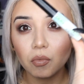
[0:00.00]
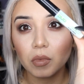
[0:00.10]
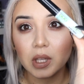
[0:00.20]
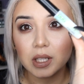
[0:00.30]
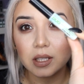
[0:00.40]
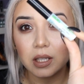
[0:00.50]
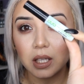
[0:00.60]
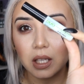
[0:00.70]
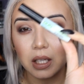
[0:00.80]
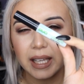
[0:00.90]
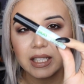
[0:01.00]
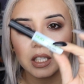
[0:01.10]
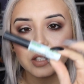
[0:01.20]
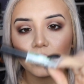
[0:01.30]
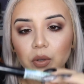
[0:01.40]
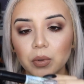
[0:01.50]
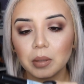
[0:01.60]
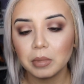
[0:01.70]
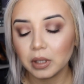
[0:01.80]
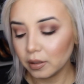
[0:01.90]
This is the latex free one,
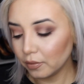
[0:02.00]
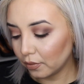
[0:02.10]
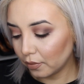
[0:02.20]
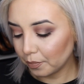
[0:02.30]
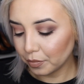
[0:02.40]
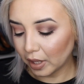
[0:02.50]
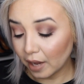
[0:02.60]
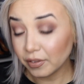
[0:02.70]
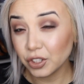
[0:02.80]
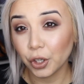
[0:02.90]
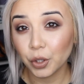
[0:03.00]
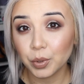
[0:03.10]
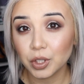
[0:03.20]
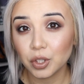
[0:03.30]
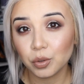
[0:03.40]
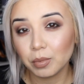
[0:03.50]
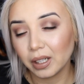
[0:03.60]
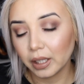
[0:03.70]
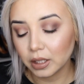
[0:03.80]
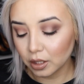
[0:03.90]
I believe. They have a dark one too, but
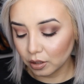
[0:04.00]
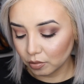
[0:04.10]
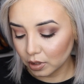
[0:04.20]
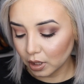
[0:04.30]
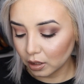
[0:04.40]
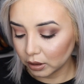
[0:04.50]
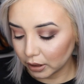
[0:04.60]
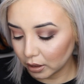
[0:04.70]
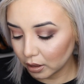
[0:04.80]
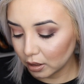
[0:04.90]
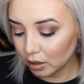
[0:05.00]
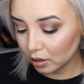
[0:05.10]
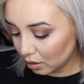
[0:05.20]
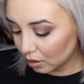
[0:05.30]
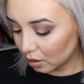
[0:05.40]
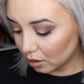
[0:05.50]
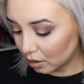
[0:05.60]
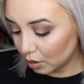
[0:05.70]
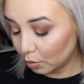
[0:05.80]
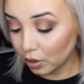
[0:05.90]
I like to use the clear.
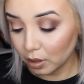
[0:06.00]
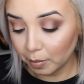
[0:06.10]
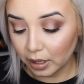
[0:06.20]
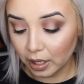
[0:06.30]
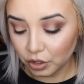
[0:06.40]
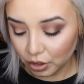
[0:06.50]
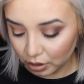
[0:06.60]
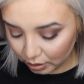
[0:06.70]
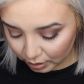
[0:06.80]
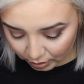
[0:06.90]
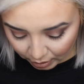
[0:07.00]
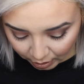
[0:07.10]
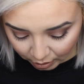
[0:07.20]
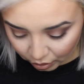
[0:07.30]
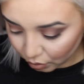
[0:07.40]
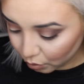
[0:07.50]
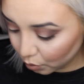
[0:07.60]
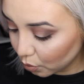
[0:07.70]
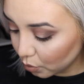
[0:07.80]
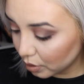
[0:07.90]
And to put on my lashes, I
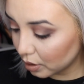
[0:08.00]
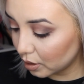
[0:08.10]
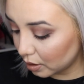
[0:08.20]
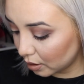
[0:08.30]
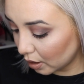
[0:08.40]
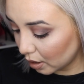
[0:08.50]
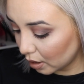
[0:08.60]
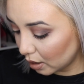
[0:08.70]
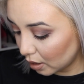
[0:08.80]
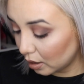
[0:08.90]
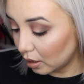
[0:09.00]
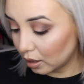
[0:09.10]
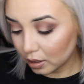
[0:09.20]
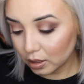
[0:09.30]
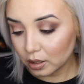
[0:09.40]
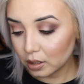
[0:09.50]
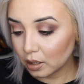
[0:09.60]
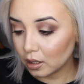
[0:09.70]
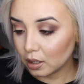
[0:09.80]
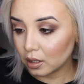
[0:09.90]
use this